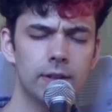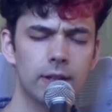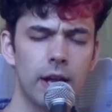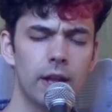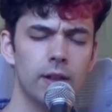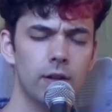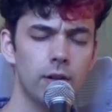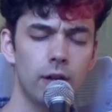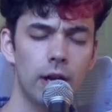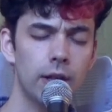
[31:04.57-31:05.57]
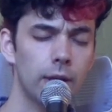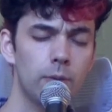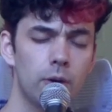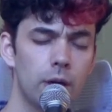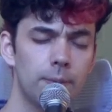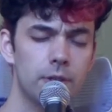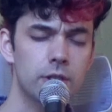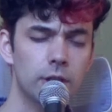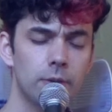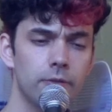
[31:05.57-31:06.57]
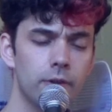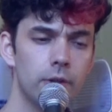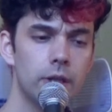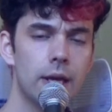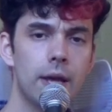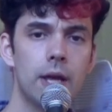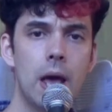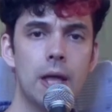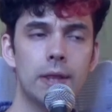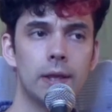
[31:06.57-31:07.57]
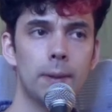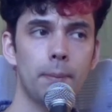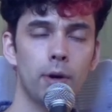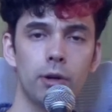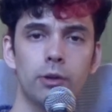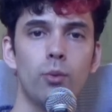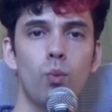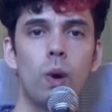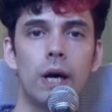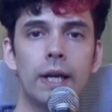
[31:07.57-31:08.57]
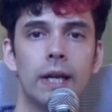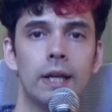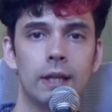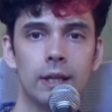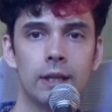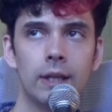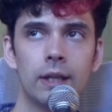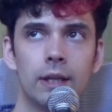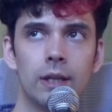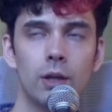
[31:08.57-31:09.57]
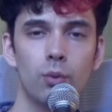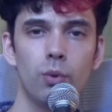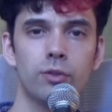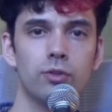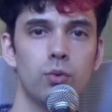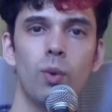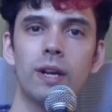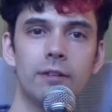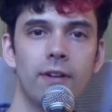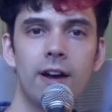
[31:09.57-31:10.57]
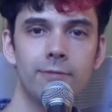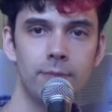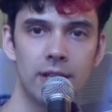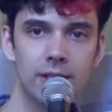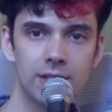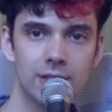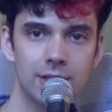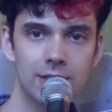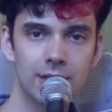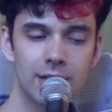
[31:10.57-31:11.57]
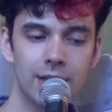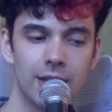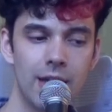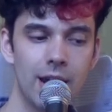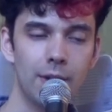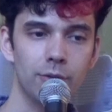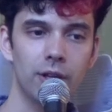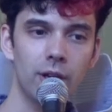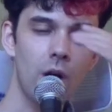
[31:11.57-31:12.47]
that I like woke up and checked my phone, and that the part 1 was 25 minutes. And I was like,